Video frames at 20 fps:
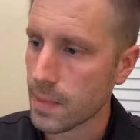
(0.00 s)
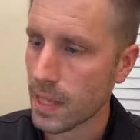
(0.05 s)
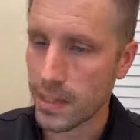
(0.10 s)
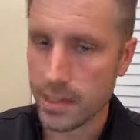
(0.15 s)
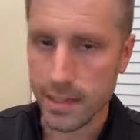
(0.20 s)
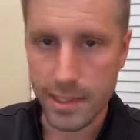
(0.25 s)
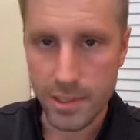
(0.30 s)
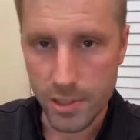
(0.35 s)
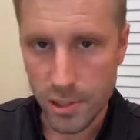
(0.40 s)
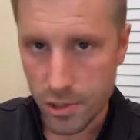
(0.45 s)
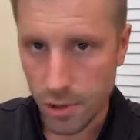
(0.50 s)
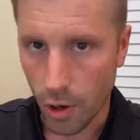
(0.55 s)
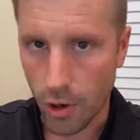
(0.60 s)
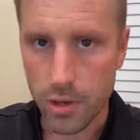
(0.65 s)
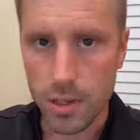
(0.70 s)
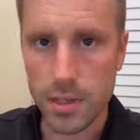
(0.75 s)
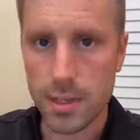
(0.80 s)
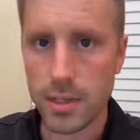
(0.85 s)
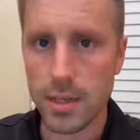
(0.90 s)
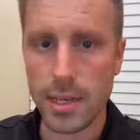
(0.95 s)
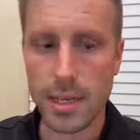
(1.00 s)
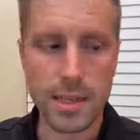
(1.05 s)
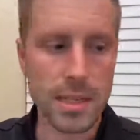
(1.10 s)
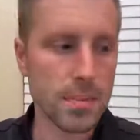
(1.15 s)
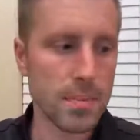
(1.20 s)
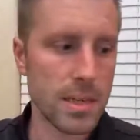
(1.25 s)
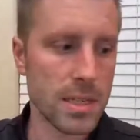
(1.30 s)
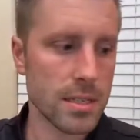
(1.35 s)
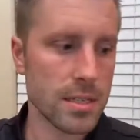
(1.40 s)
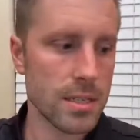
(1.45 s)
get started in the
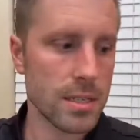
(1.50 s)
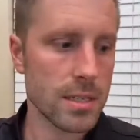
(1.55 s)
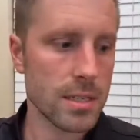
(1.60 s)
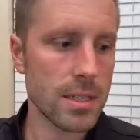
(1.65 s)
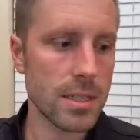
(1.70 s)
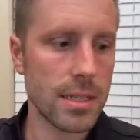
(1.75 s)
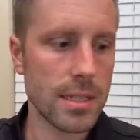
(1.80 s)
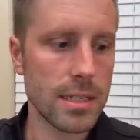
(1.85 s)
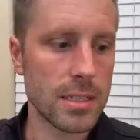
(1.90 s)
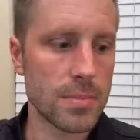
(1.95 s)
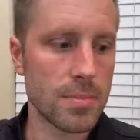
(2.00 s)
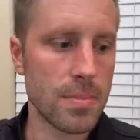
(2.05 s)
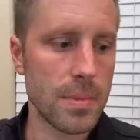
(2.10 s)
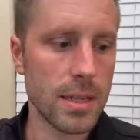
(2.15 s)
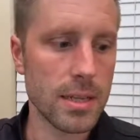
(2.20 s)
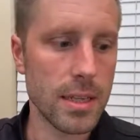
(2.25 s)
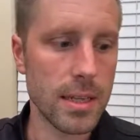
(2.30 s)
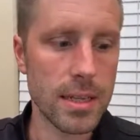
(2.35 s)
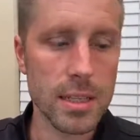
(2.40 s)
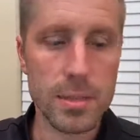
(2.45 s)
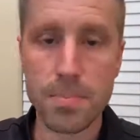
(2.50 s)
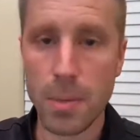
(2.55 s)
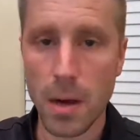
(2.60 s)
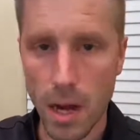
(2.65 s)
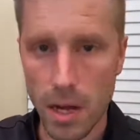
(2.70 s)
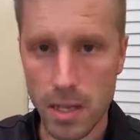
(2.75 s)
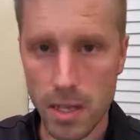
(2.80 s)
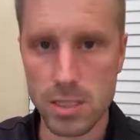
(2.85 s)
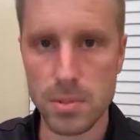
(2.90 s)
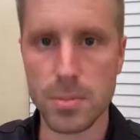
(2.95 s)
business, it is
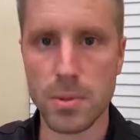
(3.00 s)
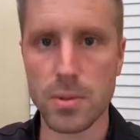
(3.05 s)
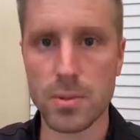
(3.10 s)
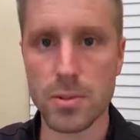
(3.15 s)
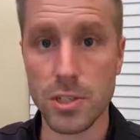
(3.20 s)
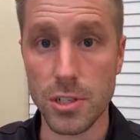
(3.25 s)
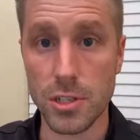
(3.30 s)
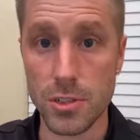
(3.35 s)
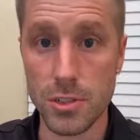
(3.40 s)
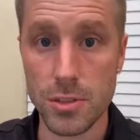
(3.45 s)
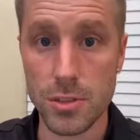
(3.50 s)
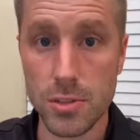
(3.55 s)
possible to